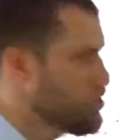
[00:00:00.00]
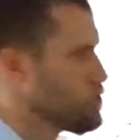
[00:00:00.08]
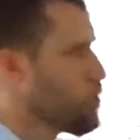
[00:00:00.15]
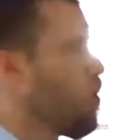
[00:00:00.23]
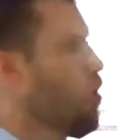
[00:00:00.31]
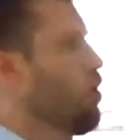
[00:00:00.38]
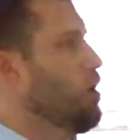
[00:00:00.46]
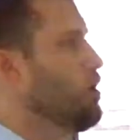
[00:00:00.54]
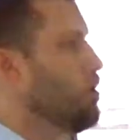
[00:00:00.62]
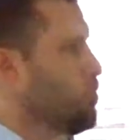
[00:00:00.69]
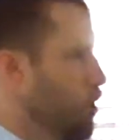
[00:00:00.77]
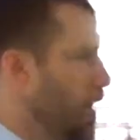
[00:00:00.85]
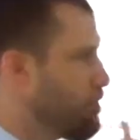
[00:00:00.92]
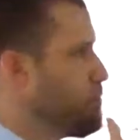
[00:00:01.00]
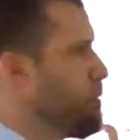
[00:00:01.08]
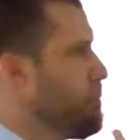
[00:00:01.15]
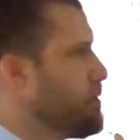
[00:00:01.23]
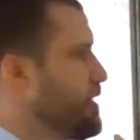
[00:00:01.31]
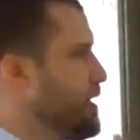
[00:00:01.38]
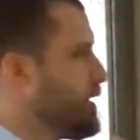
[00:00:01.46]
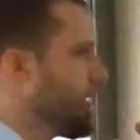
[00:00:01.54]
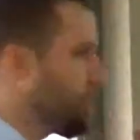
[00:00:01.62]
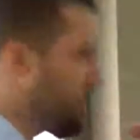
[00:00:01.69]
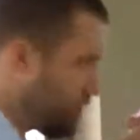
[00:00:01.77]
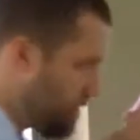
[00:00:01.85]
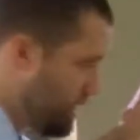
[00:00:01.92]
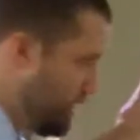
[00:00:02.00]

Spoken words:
So, right from the beginning,